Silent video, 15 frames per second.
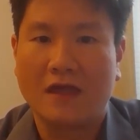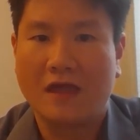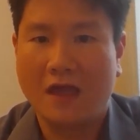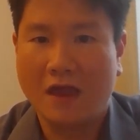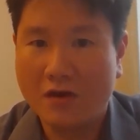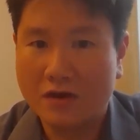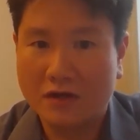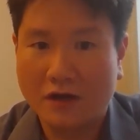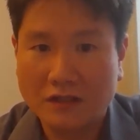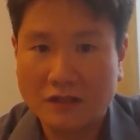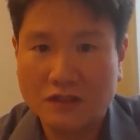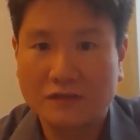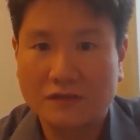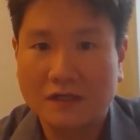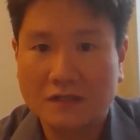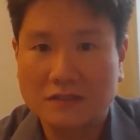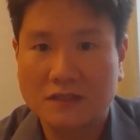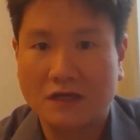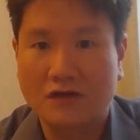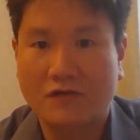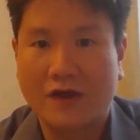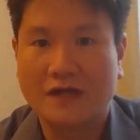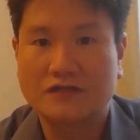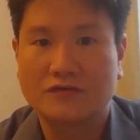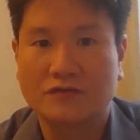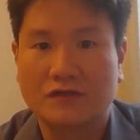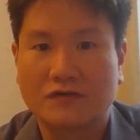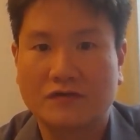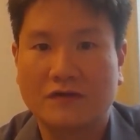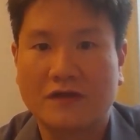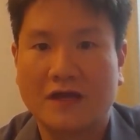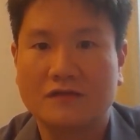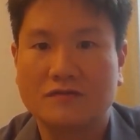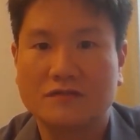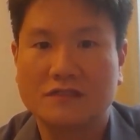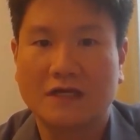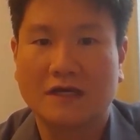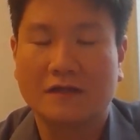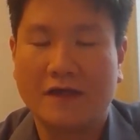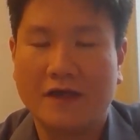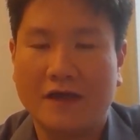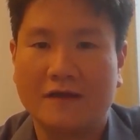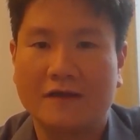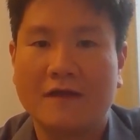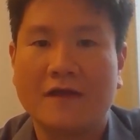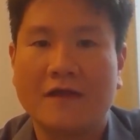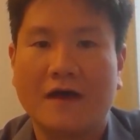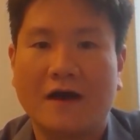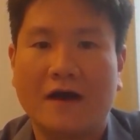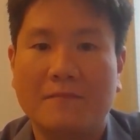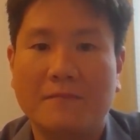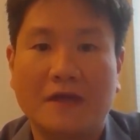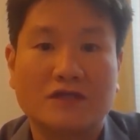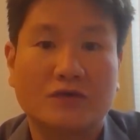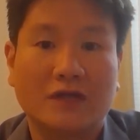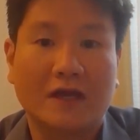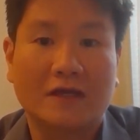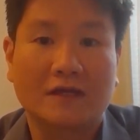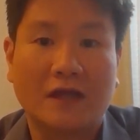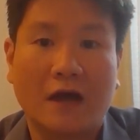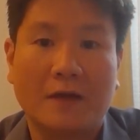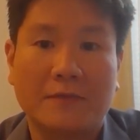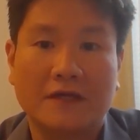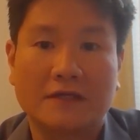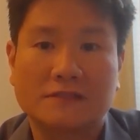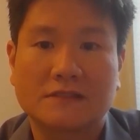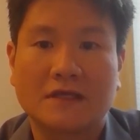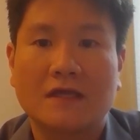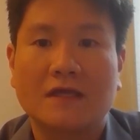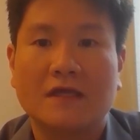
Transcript: Aaron also did his undergraduate degree at UCLA, majoring in economics.